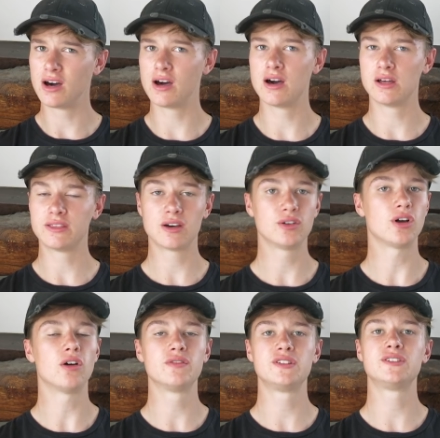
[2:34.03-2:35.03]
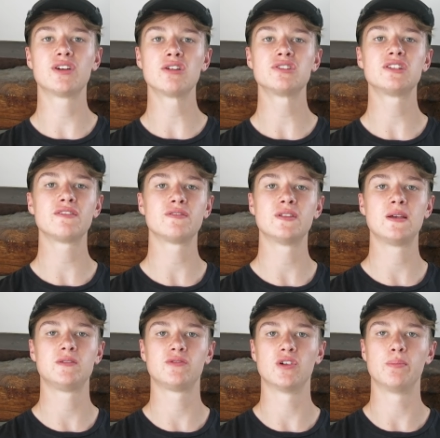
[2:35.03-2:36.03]
Uh, there are obviously tons of different
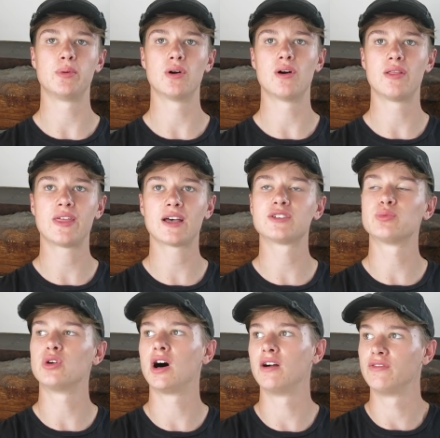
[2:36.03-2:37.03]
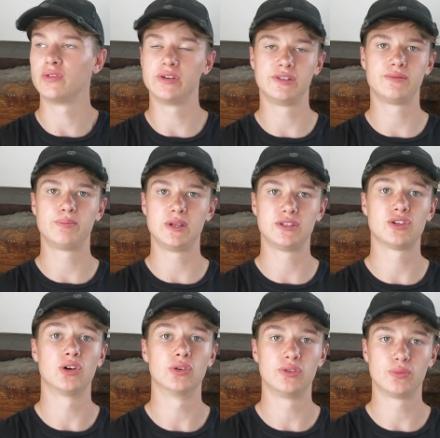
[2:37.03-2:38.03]
names for it, but that's what I've always been
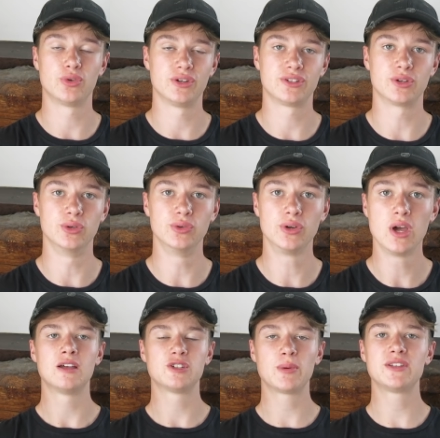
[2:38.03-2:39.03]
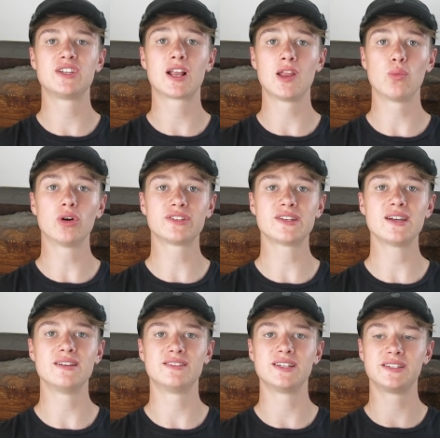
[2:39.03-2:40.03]
told what it's called. So basically what it
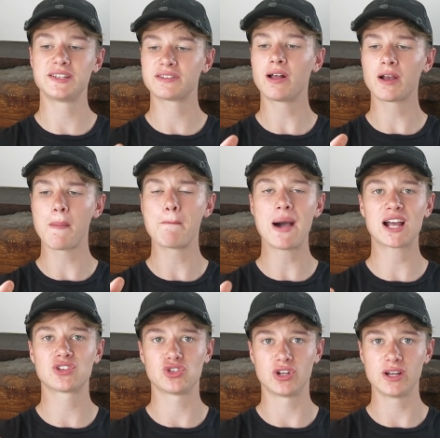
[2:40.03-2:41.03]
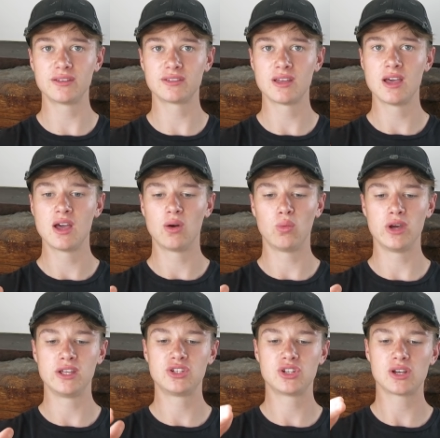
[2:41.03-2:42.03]
is, is it's like a mattress
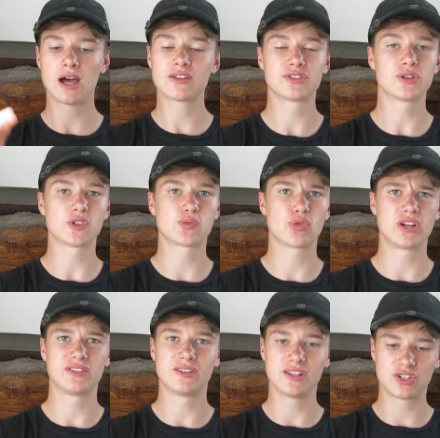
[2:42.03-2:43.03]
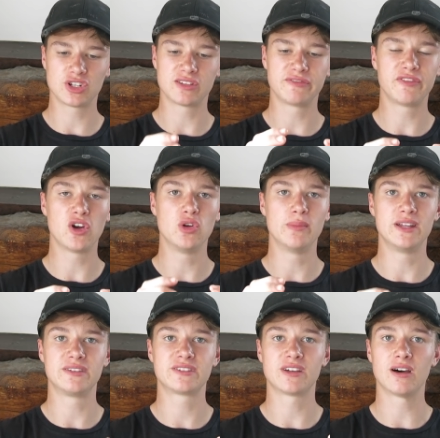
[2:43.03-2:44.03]
which hasn't got springs and it's just foam
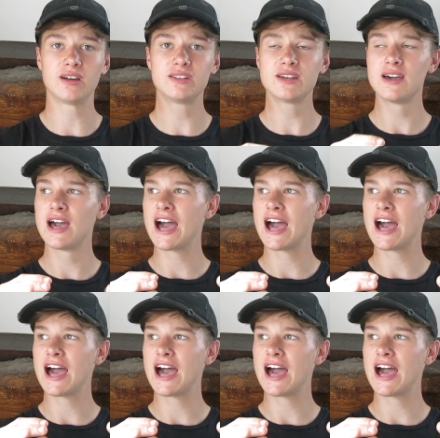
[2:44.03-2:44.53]
inside